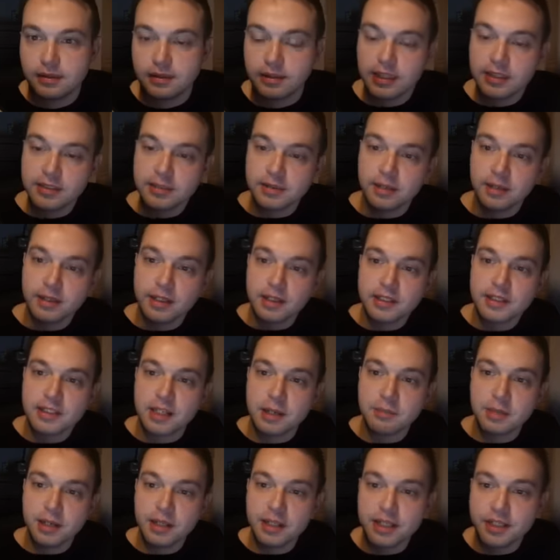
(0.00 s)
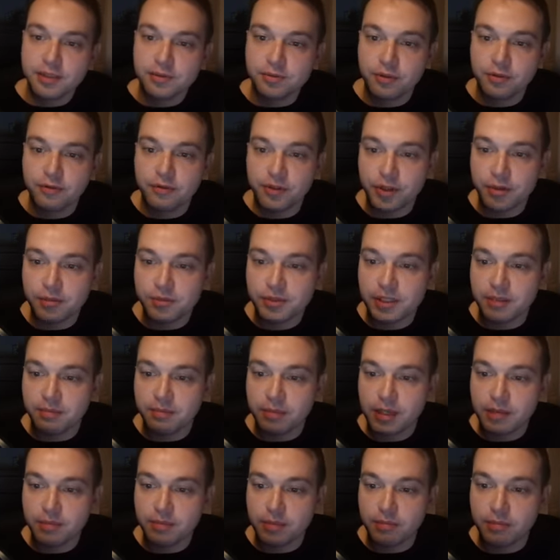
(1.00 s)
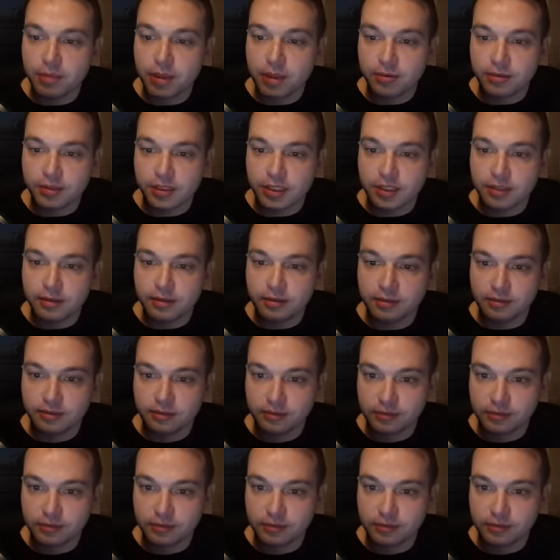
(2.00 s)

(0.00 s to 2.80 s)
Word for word: Let's look at some of these reviews that people posted.